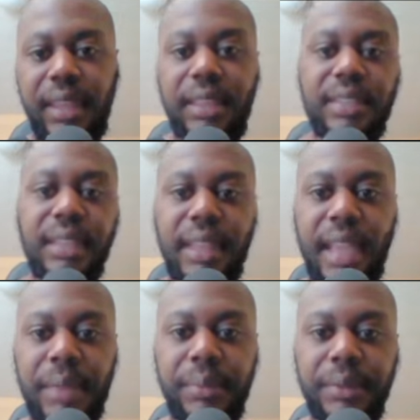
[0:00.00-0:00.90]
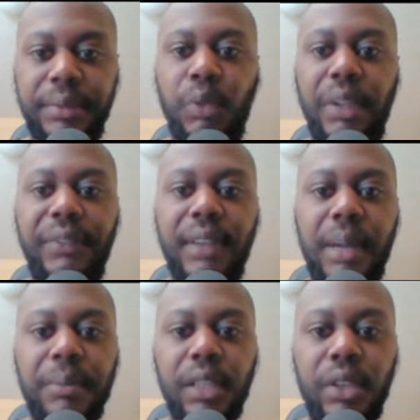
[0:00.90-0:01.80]
is going to happen. We've
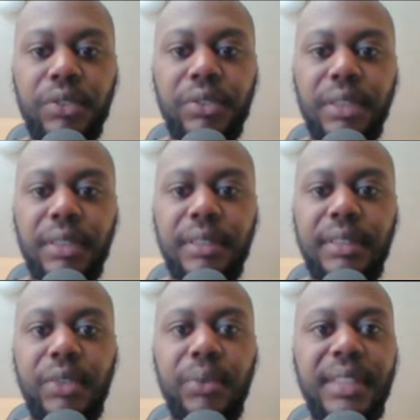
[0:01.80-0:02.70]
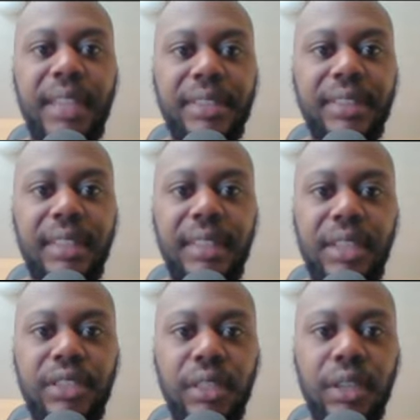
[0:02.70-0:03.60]
come close to retesting
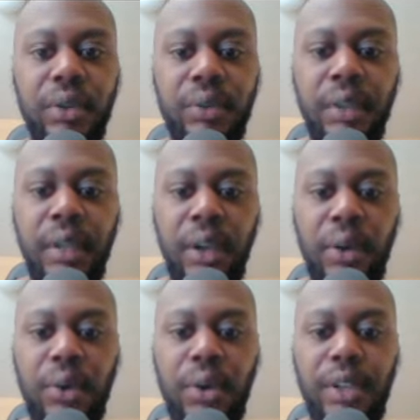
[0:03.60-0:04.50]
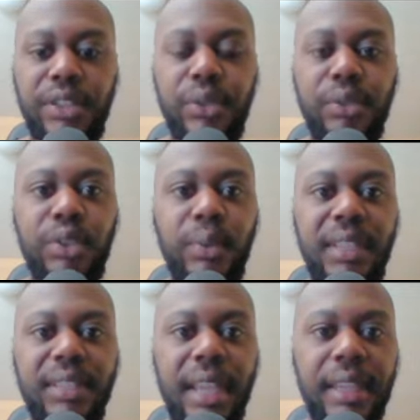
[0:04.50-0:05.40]
this low on June
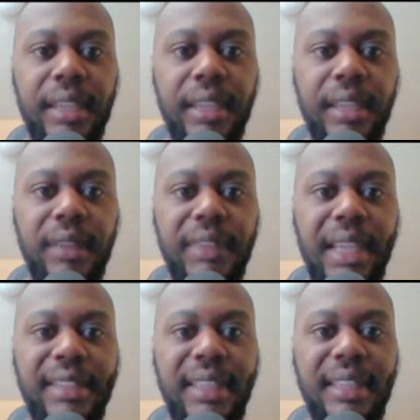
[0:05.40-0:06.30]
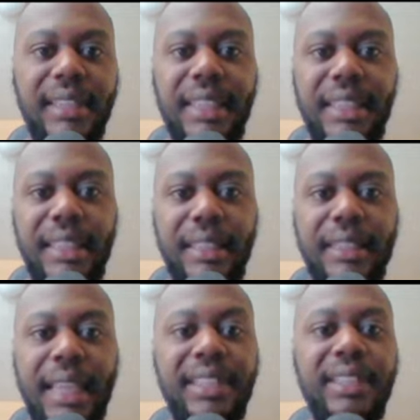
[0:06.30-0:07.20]
22nd of
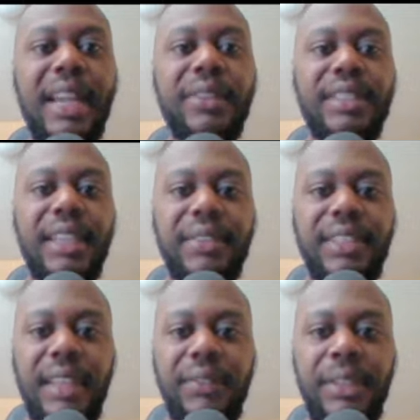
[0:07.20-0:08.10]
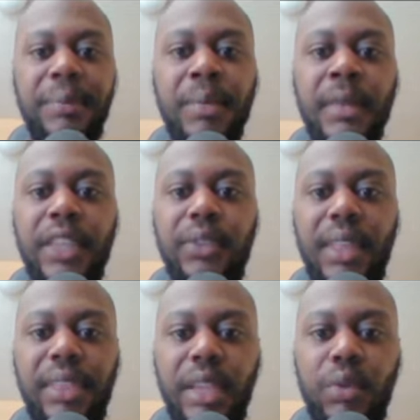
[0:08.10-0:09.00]
19,770. So I
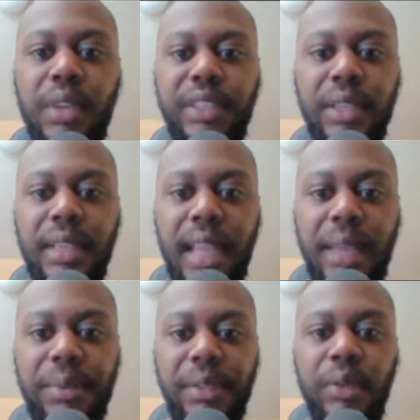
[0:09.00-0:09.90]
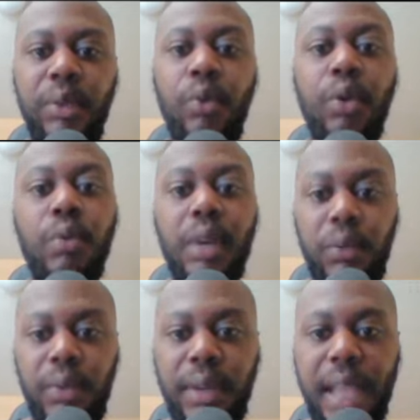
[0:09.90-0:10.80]
think what's going to happen, well, what
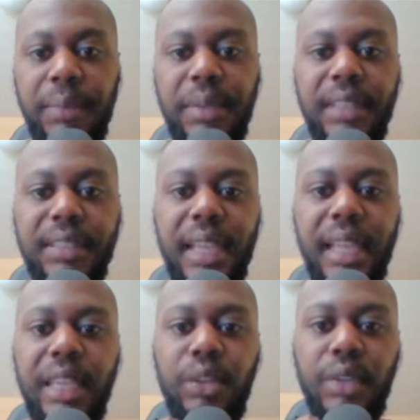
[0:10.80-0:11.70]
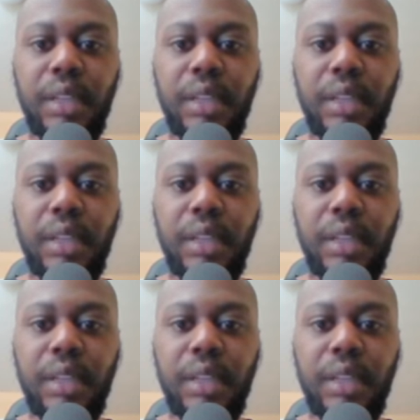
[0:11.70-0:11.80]
will happen is that it'll